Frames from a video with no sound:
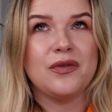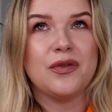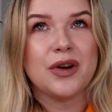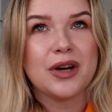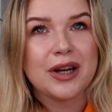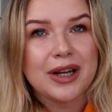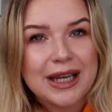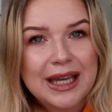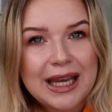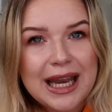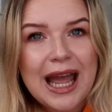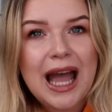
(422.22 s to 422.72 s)

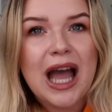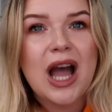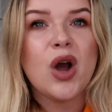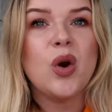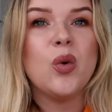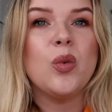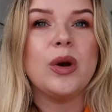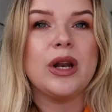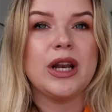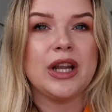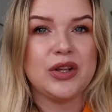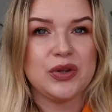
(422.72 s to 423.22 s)
for
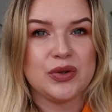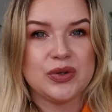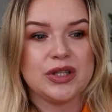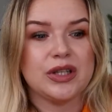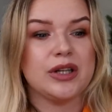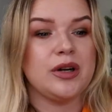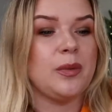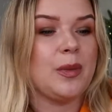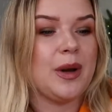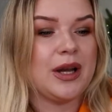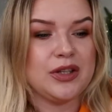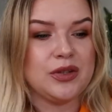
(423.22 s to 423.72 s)
now, when I use
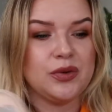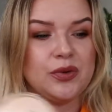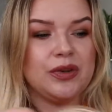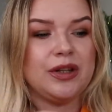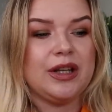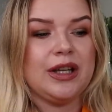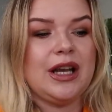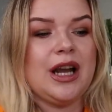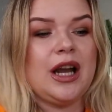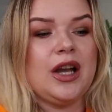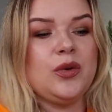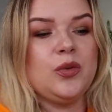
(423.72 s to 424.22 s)
it up, I don't
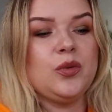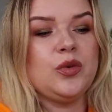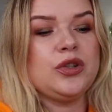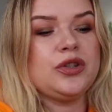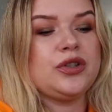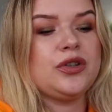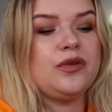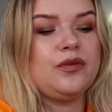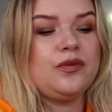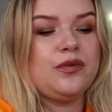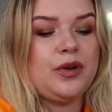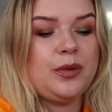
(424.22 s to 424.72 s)
think I
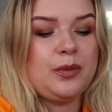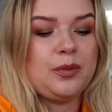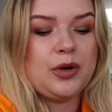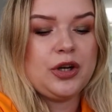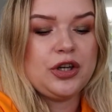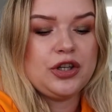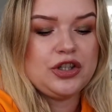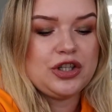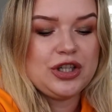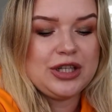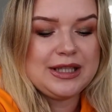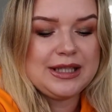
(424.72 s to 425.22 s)
would
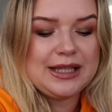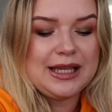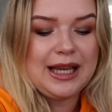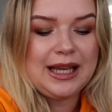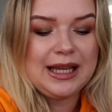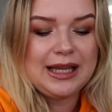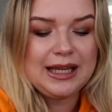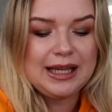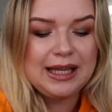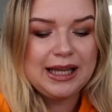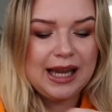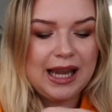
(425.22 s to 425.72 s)
repurchase
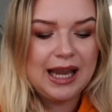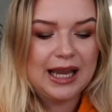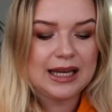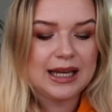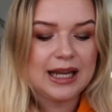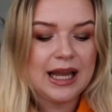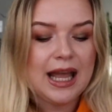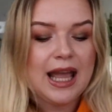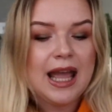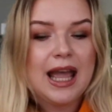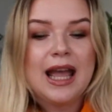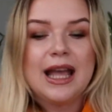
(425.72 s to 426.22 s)

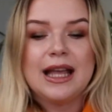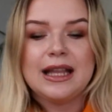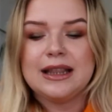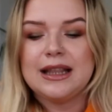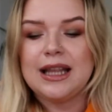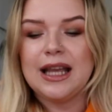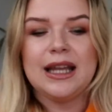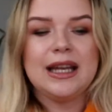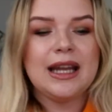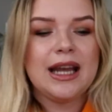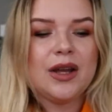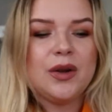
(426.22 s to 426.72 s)
again.
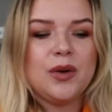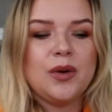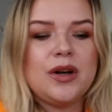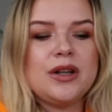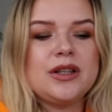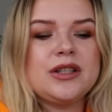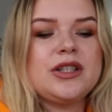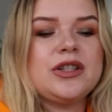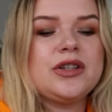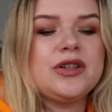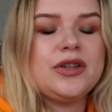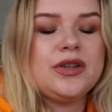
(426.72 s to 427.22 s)
Then I
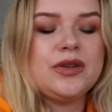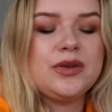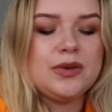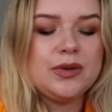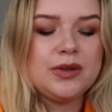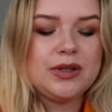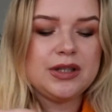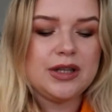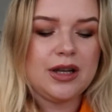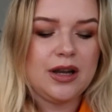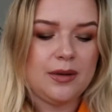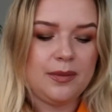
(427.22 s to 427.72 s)
want to
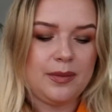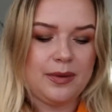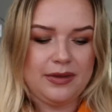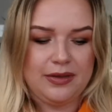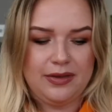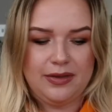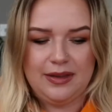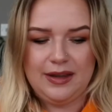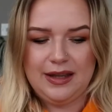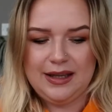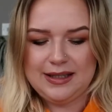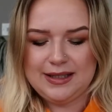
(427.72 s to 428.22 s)
use up
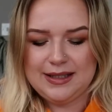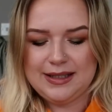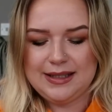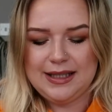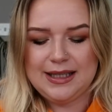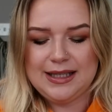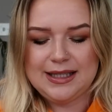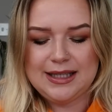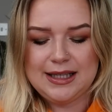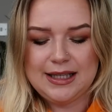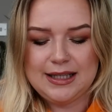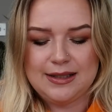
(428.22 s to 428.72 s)
this
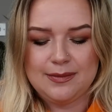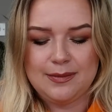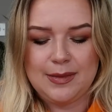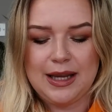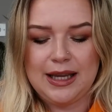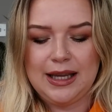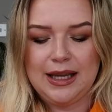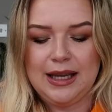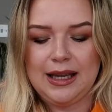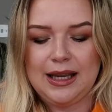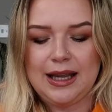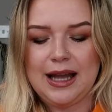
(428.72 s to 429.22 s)
is
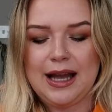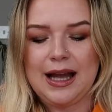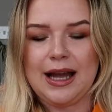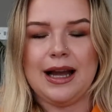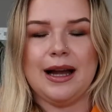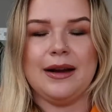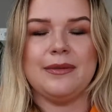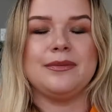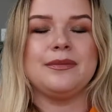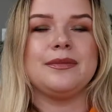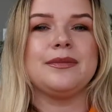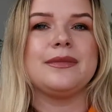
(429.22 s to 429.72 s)
my
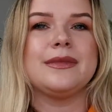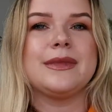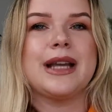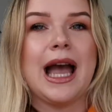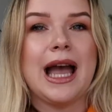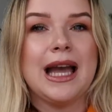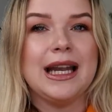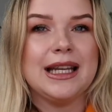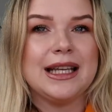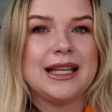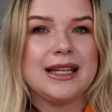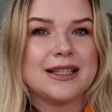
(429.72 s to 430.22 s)

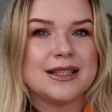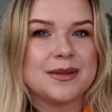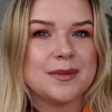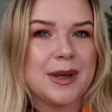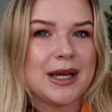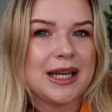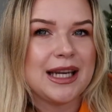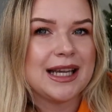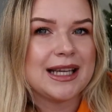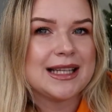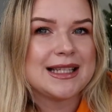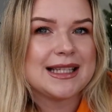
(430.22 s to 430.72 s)
Kylie
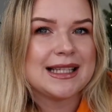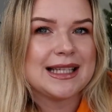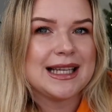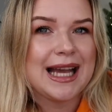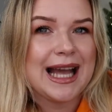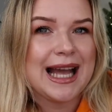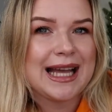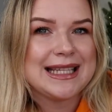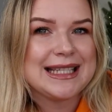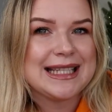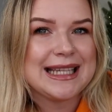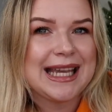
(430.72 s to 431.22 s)
Cosmetics
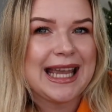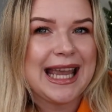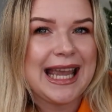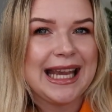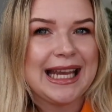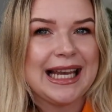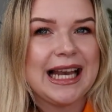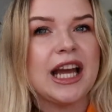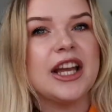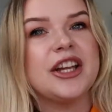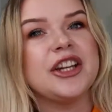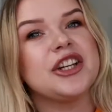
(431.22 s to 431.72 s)
Candy
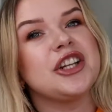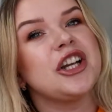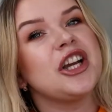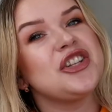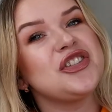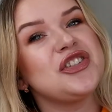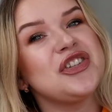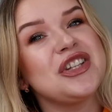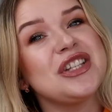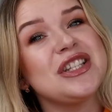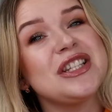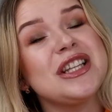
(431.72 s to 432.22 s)
K liner.
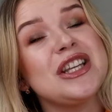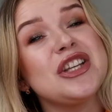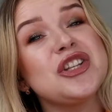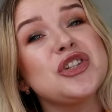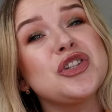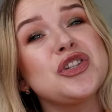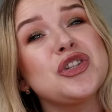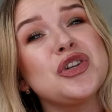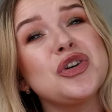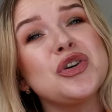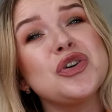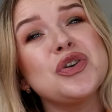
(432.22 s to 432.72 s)
As you can see,
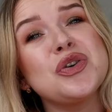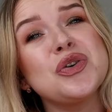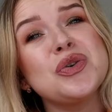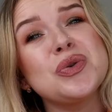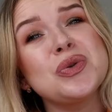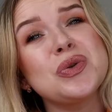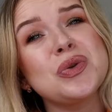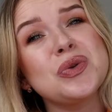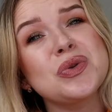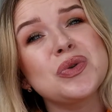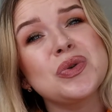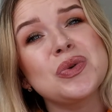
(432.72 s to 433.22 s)
it's
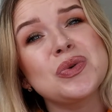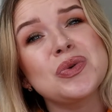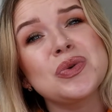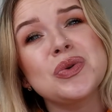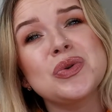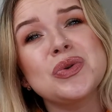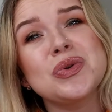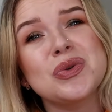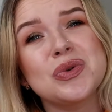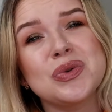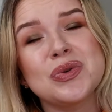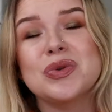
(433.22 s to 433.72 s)
so
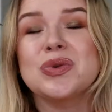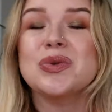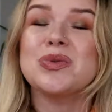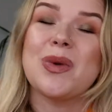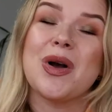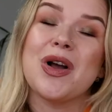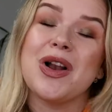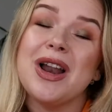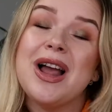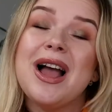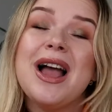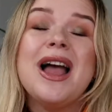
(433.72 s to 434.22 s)

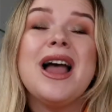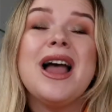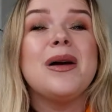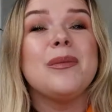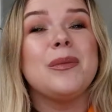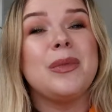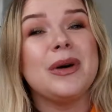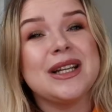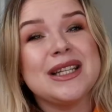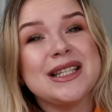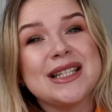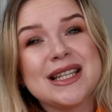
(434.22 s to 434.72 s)
small,
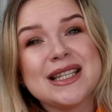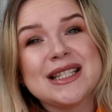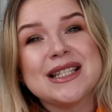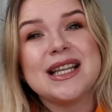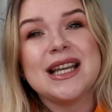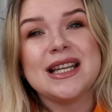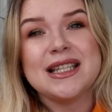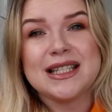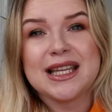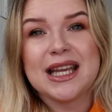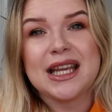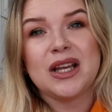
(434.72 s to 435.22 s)
but it
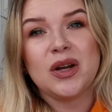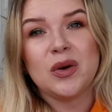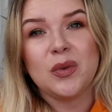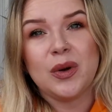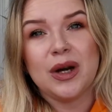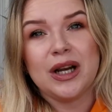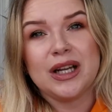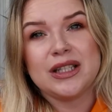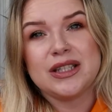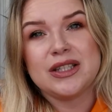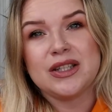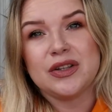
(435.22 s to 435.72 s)
does take a
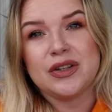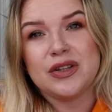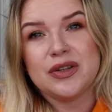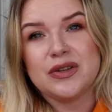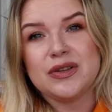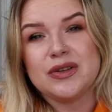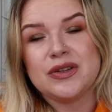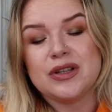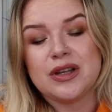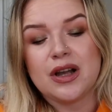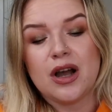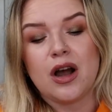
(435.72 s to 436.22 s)
while to
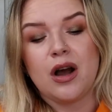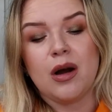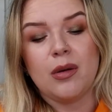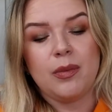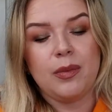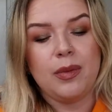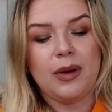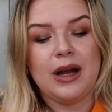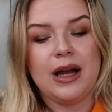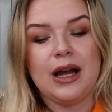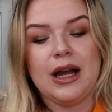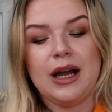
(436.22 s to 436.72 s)
use
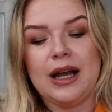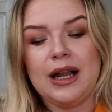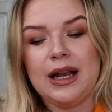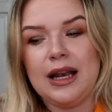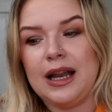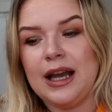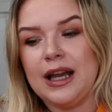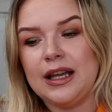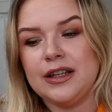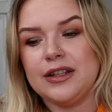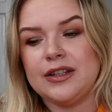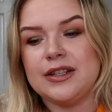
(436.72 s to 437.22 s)
up
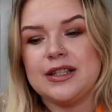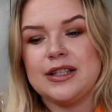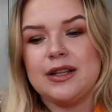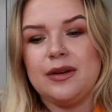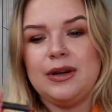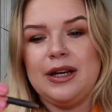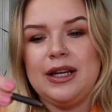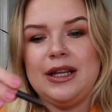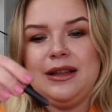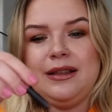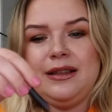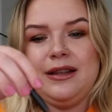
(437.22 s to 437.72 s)
liners
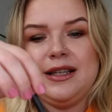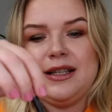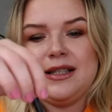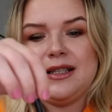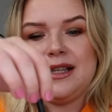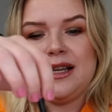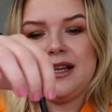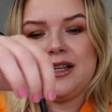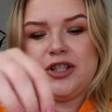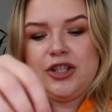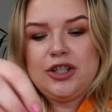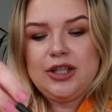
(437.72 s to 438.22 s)
now.
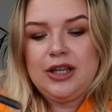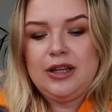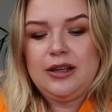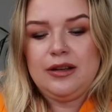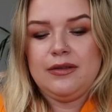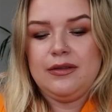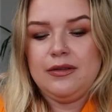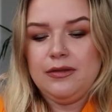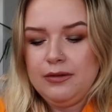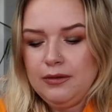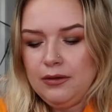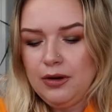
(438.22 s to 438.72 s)
This
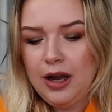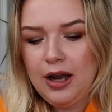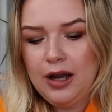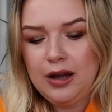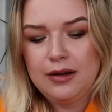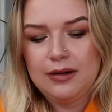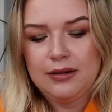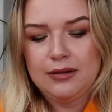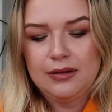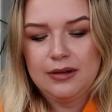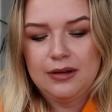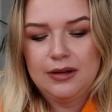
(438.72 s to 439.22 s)
actually,
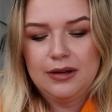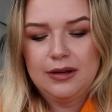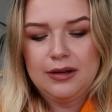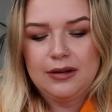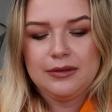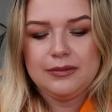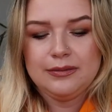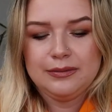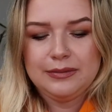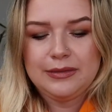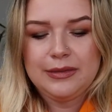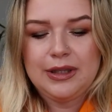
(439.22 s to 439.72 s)
wow,
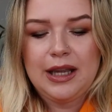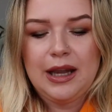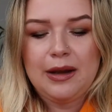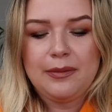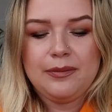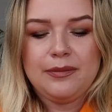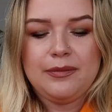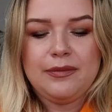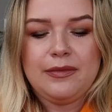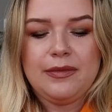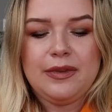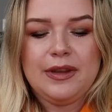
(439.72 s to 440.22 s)
yeah,
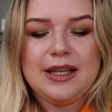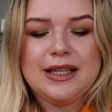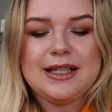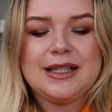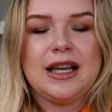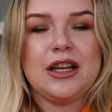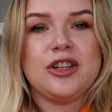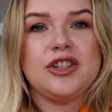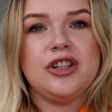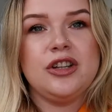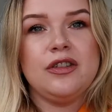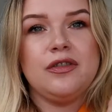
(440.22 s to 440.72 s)

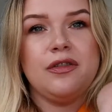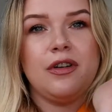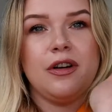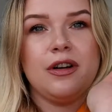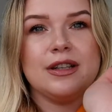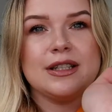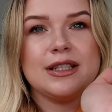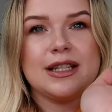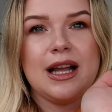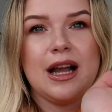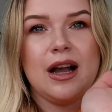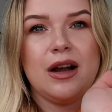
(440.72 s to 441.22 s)
this actually
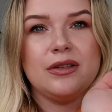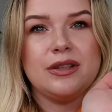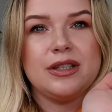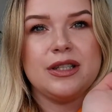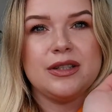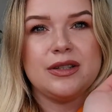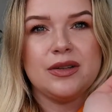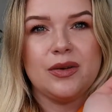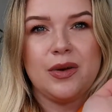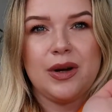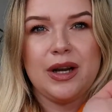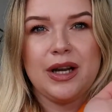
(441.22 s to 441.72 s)
falls out,
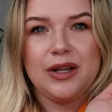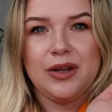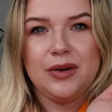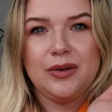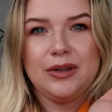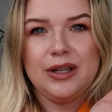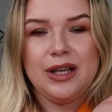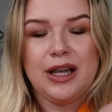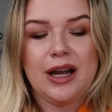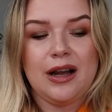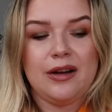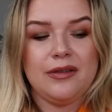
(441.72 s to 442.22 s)
so I
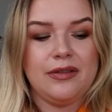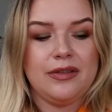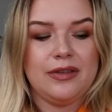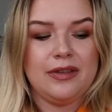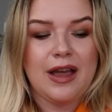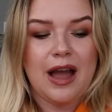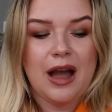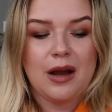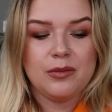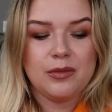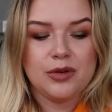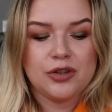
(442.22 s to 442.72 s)
only
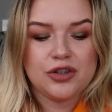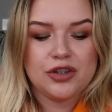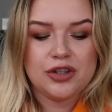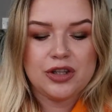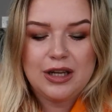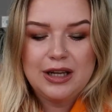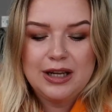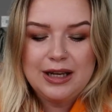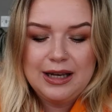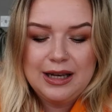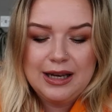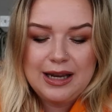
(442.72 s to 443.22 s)
have that
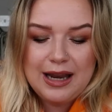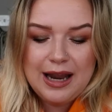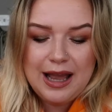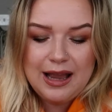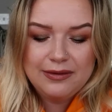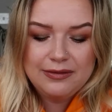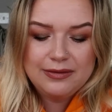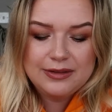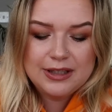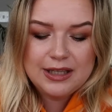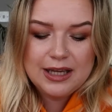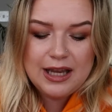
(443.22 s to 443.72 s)
much
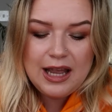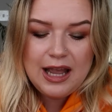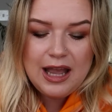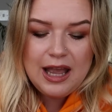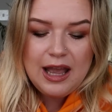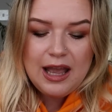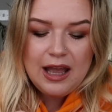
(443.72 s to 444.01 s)
left.